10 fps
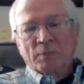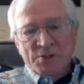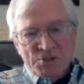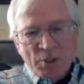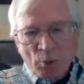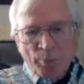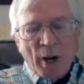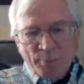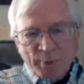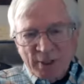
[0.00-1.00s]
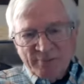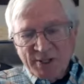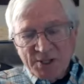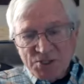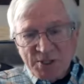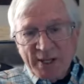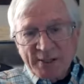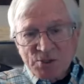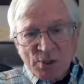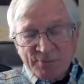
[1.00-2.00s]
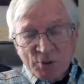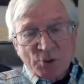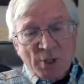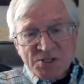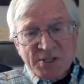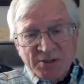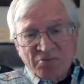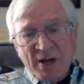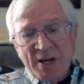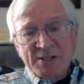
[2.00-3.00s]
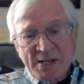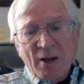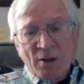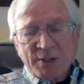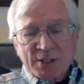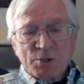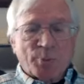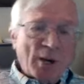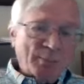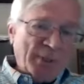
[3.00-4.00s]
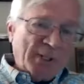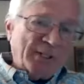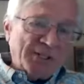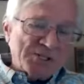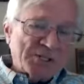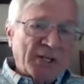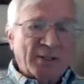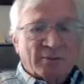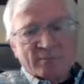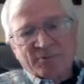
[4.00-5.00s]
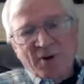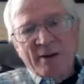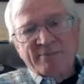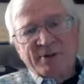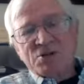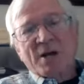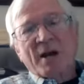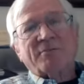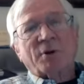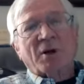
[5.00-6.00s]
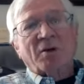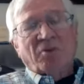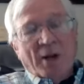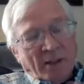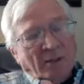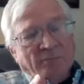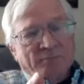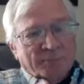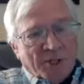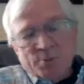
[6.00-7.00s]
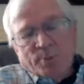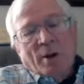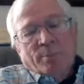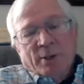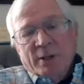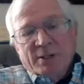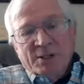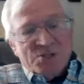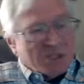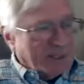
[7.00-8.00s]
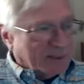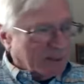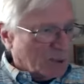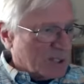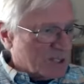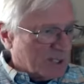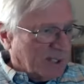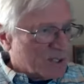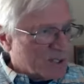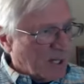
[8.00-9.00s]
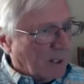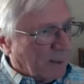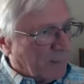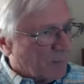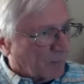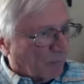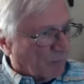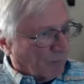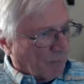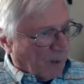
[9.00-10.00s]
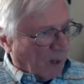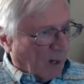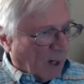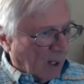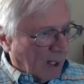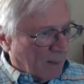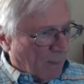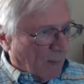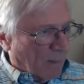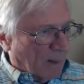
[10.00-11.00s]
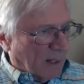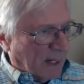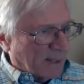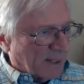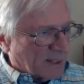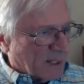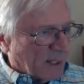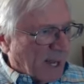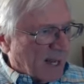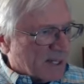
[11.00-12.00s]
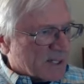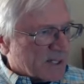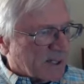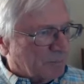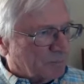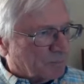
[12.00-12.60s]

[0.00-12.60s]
it's still property of the estate. So if the trustee finds out that it's property of the estate 5 years after I file, it's property of the estate. The trustee can sell it. All right. I think the last